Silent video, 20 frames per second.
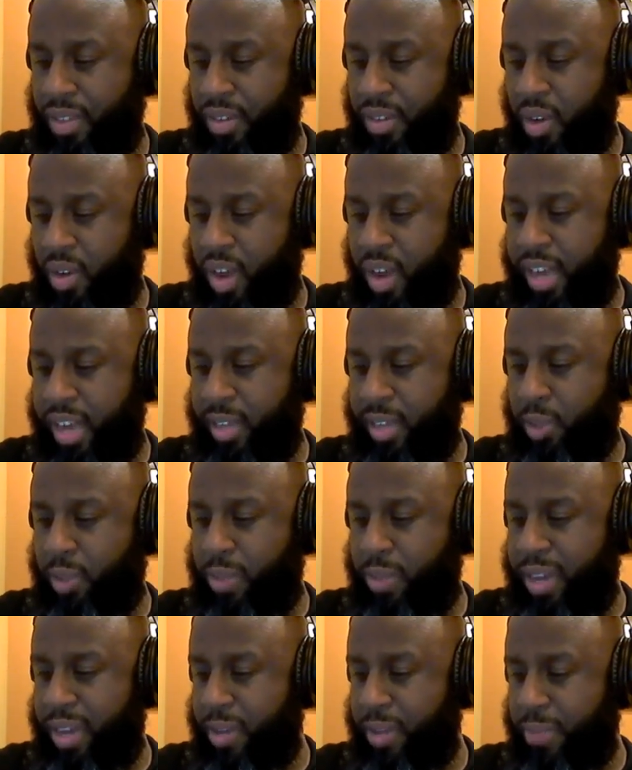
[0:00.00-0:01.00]
Go ahead and
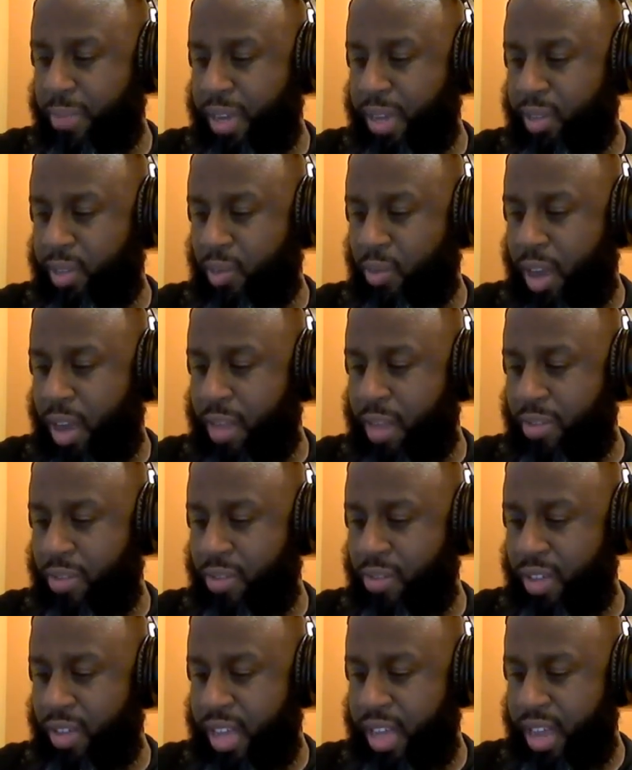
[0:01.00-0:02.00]
speak your piece while I'm
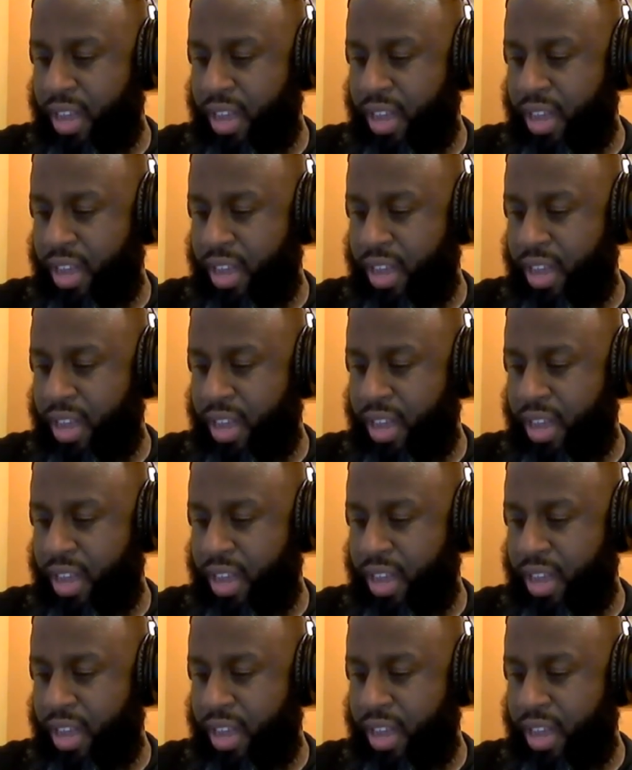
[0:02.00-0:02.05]
doing that.